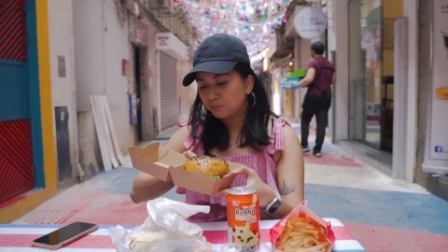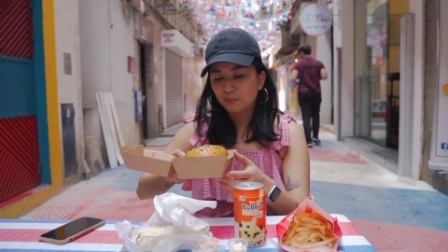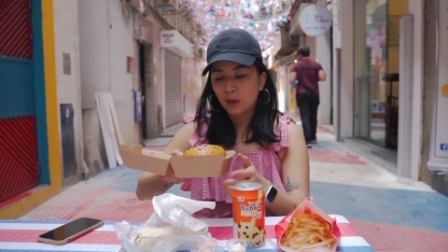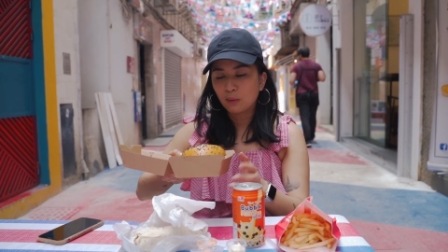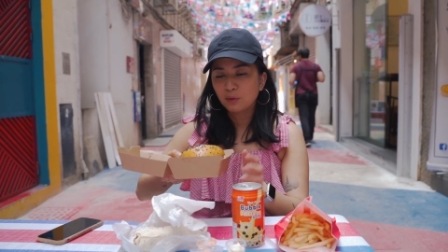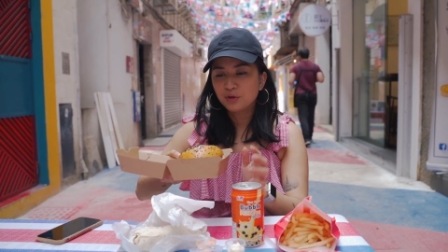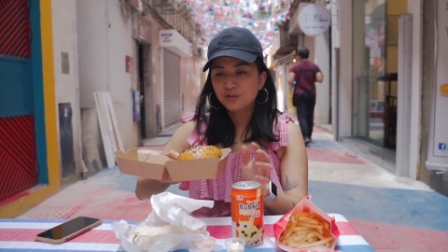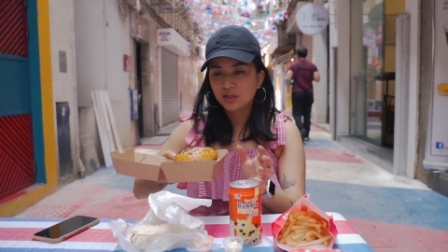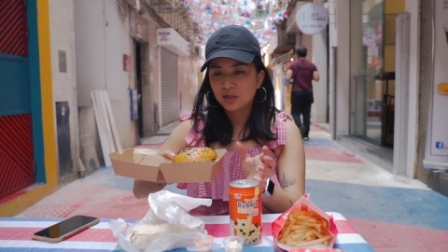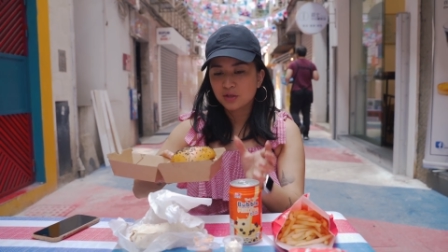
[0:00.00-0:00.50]
I
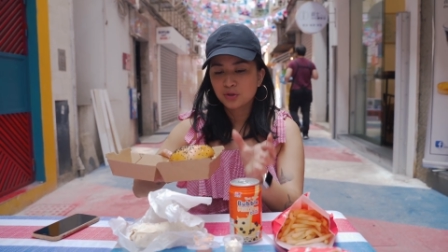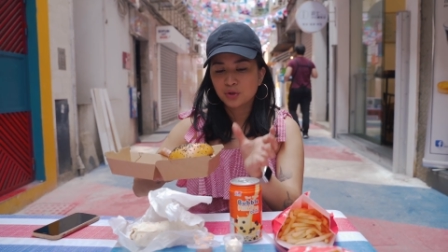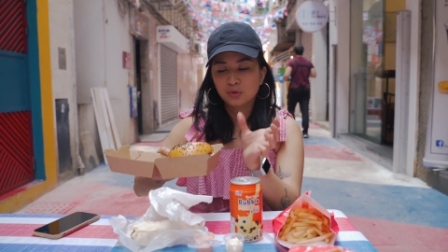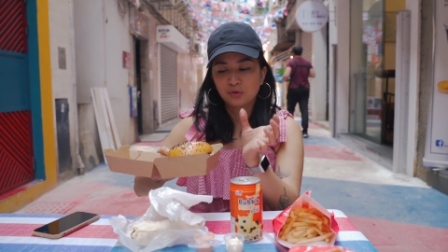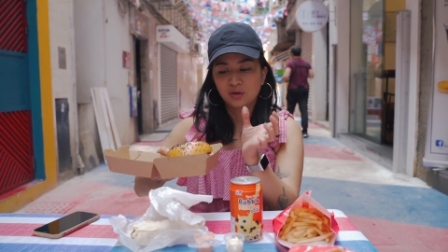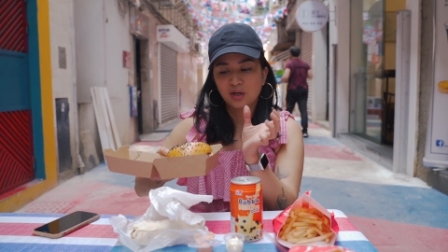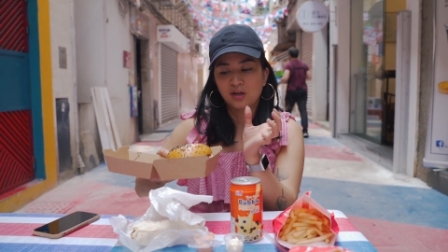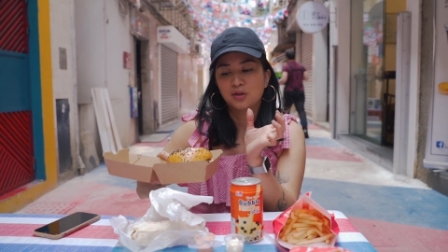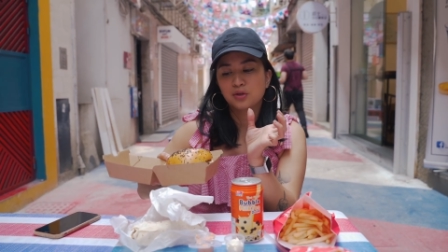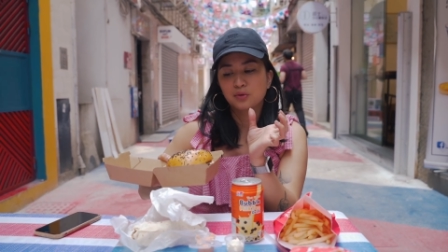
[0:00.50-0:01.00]
wouldn't say it's too
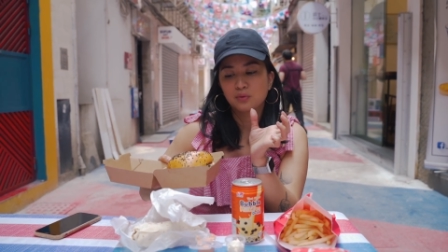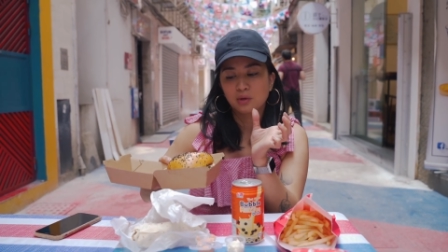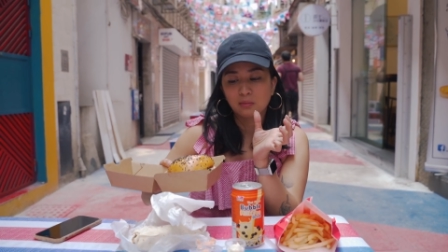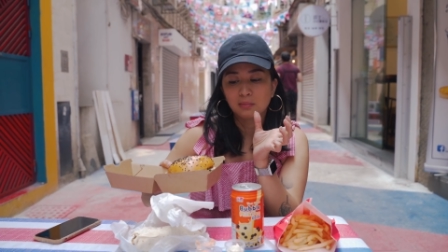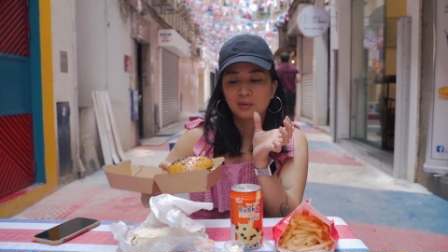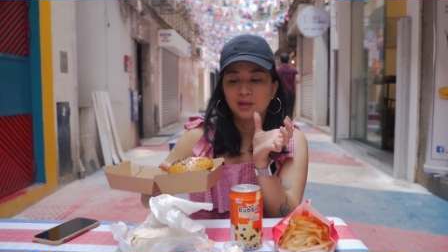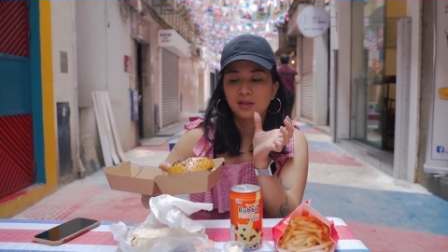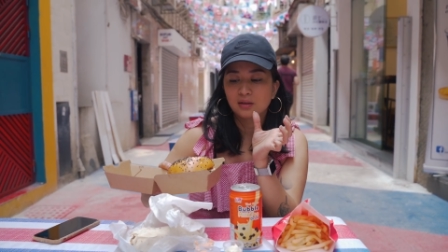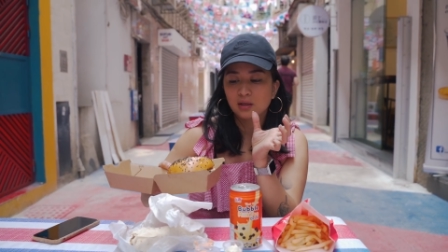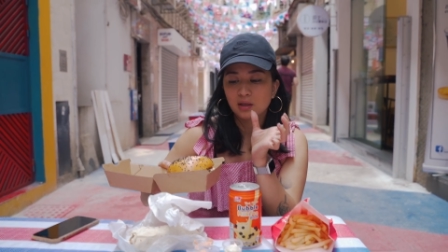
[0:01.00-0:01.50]
great as well,
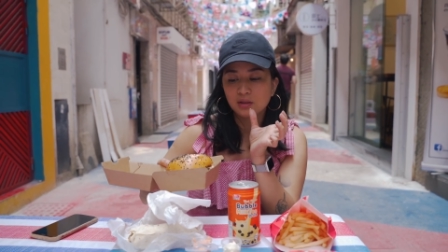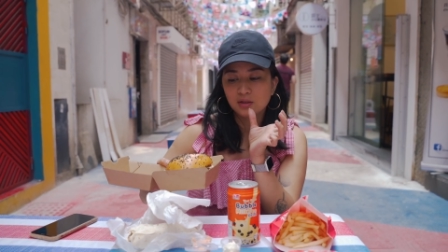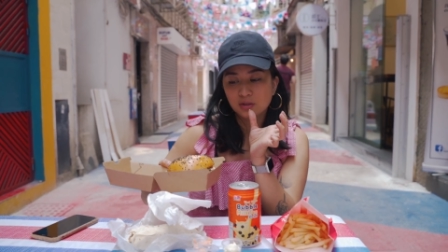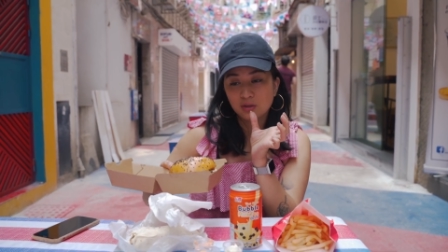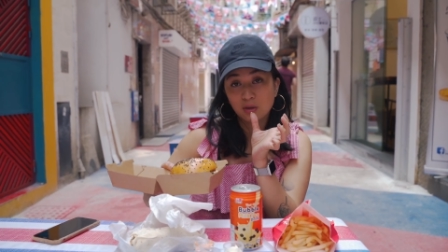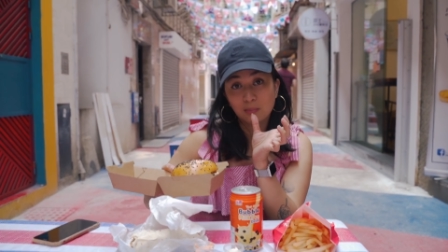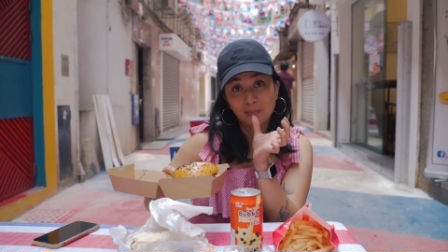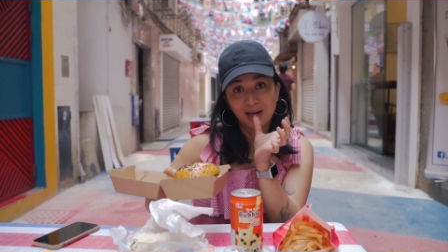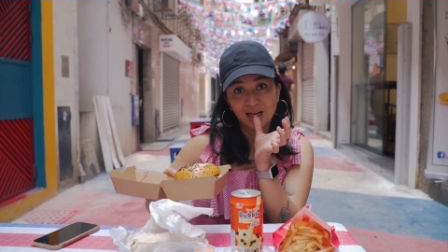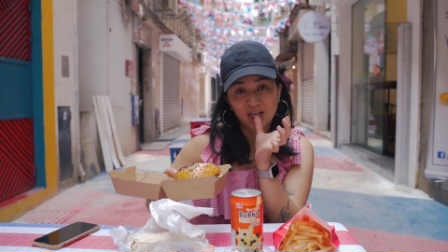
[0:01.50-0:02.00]
but it's
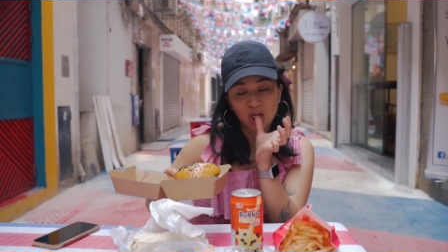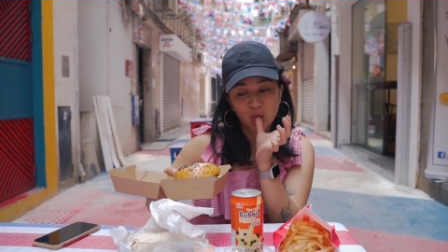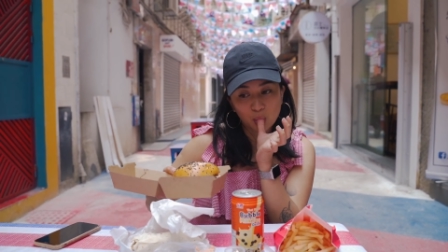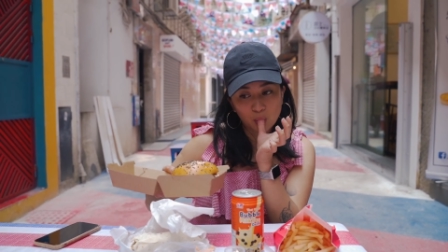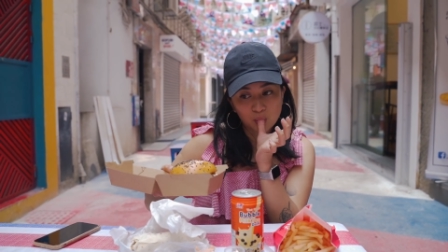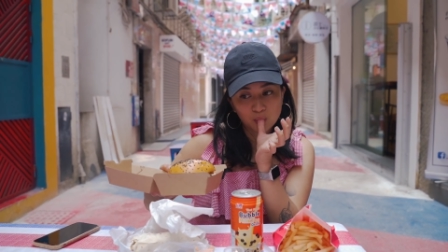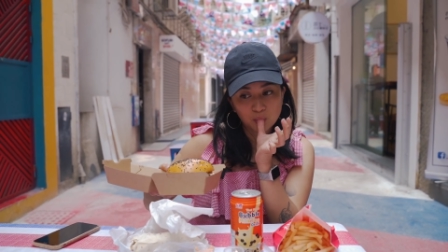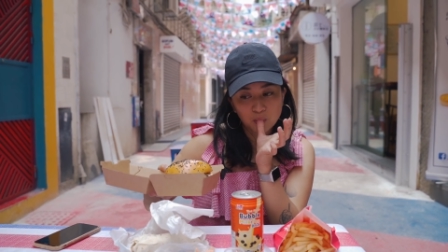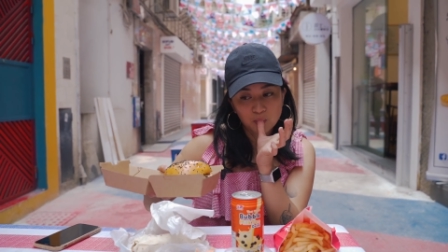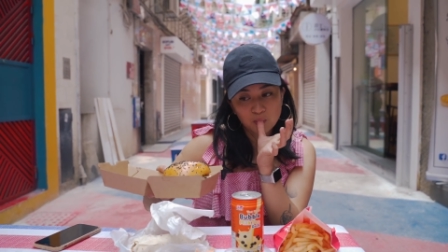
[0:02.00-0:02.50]
not bad.
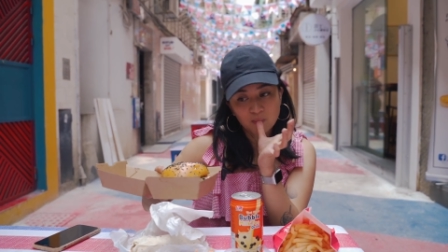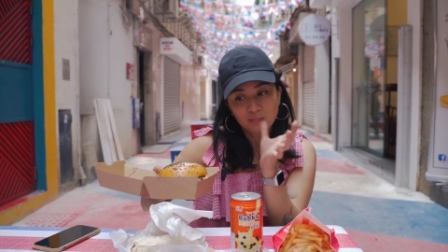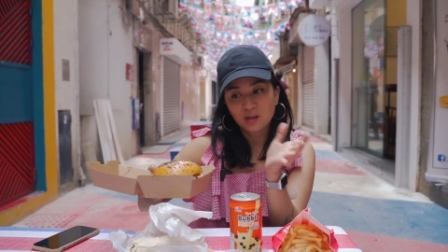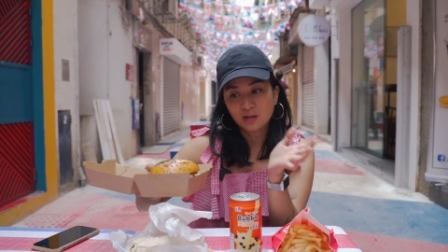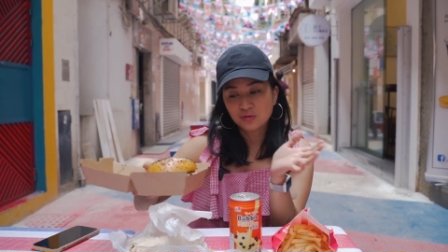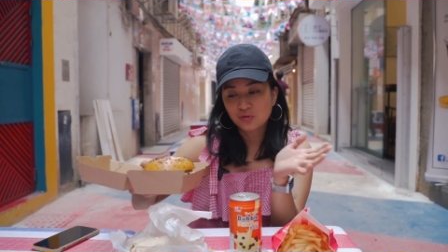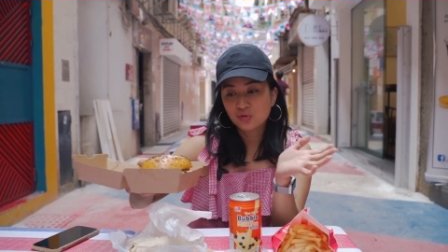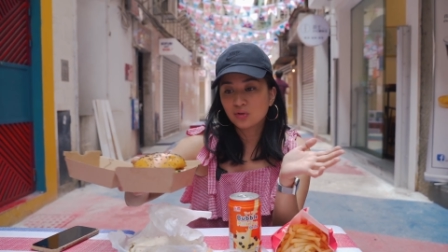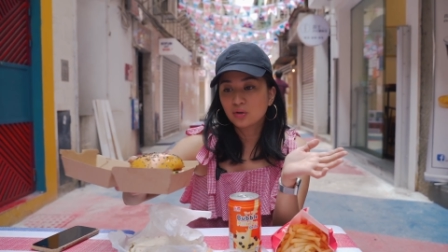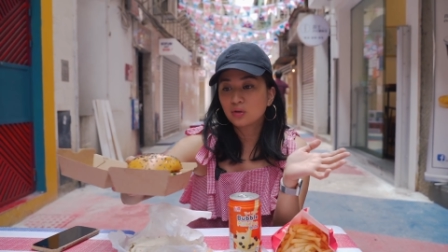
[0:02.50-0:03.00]

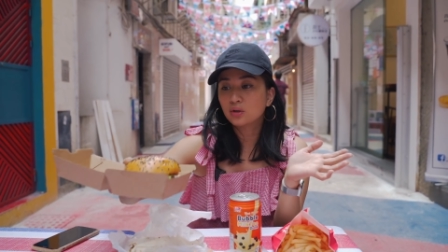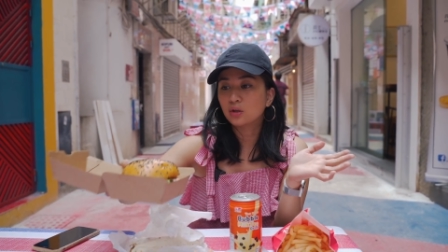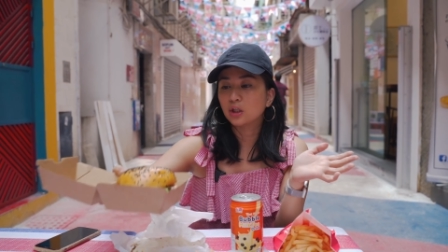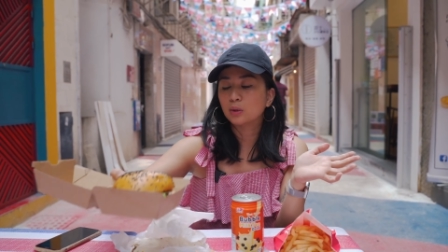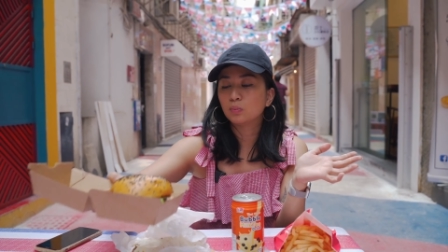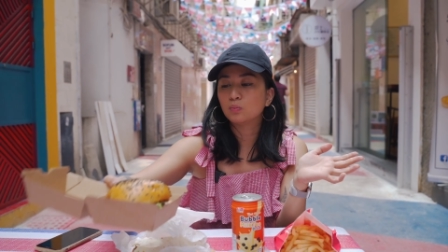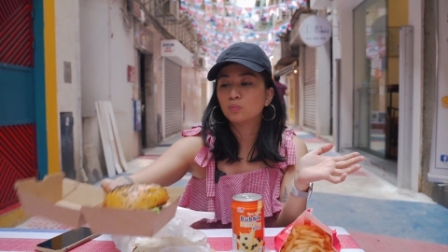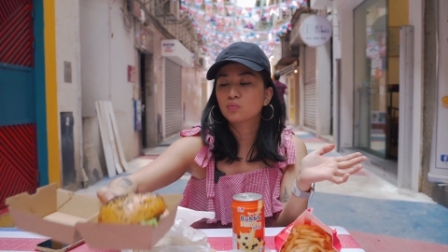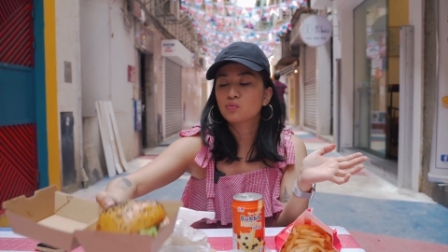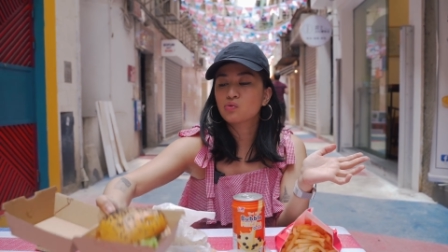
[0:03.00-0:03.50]
It's still
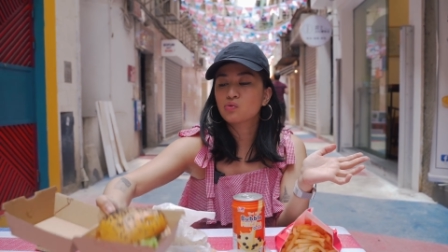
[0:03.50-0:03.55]
good.